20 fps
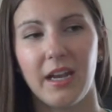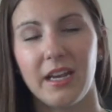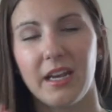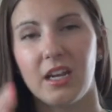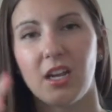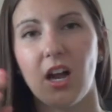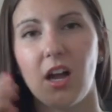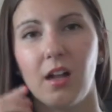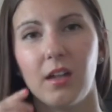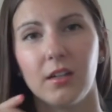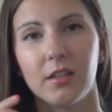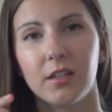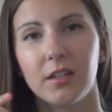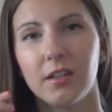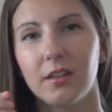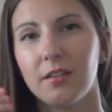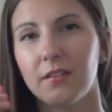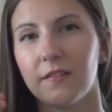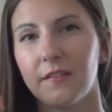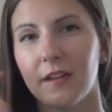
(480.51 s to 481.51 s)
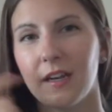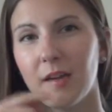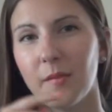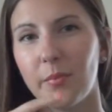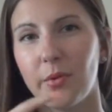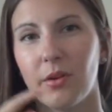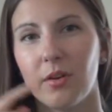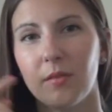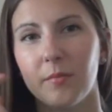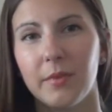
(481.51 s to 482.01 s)
any color that I
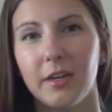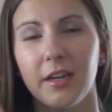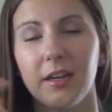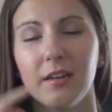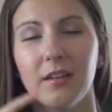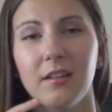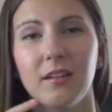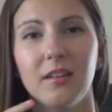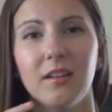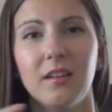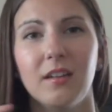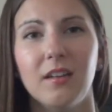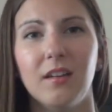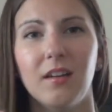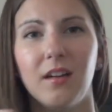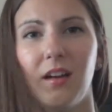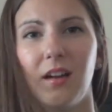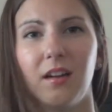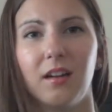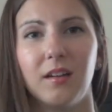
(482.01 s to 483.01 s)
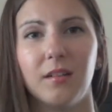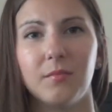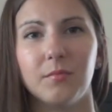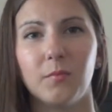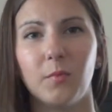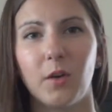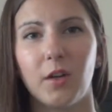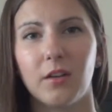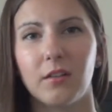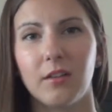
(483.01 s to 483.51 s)
put on my
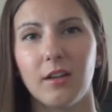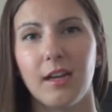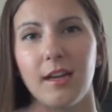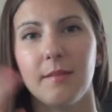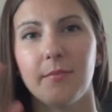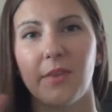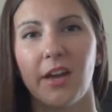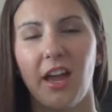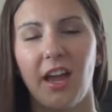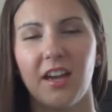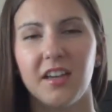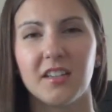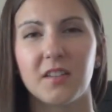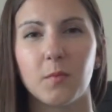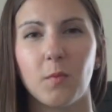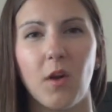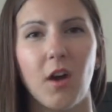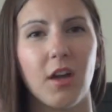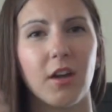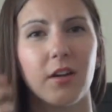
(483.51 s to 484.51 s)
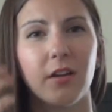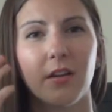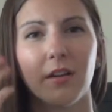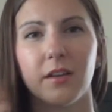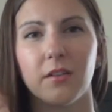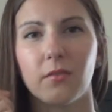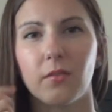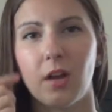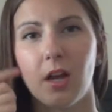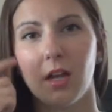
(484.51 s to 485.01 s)
um, waterline, my eyes water
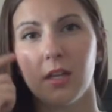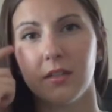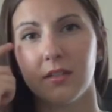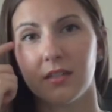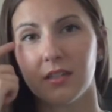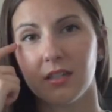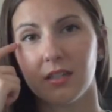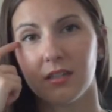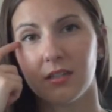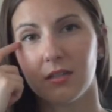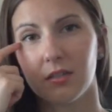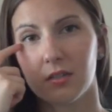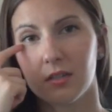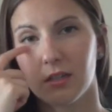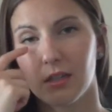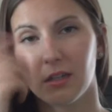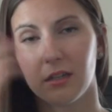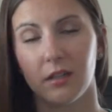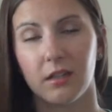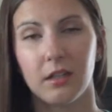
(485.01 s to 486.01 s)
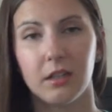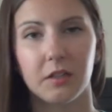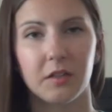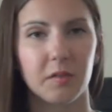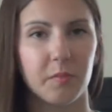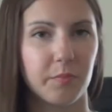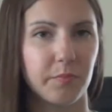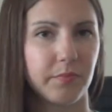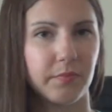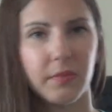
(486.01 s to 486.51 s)
and it runs and it just like, it
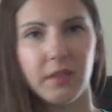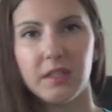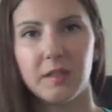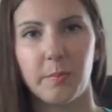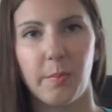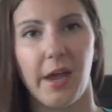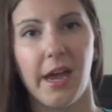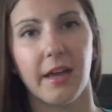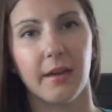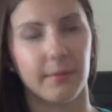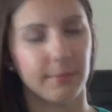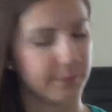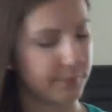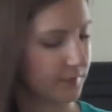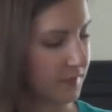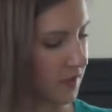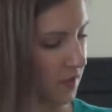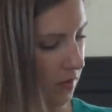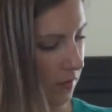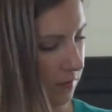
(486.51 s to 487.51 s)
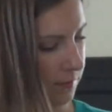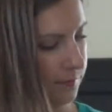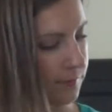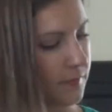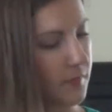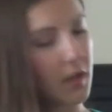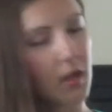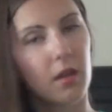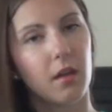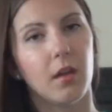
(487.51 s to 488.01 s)
looks, it's bad. So,
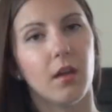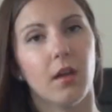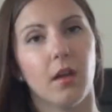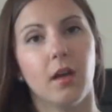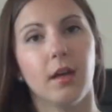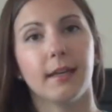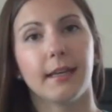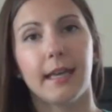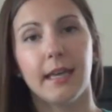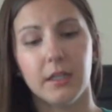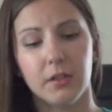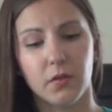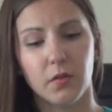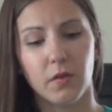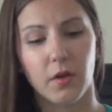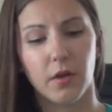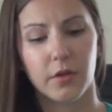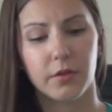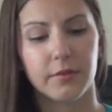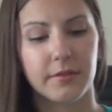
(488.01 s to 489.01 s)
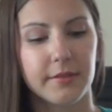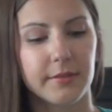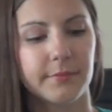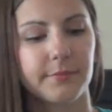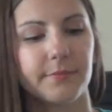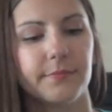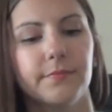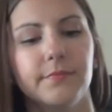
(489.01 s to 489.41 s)
can't do those.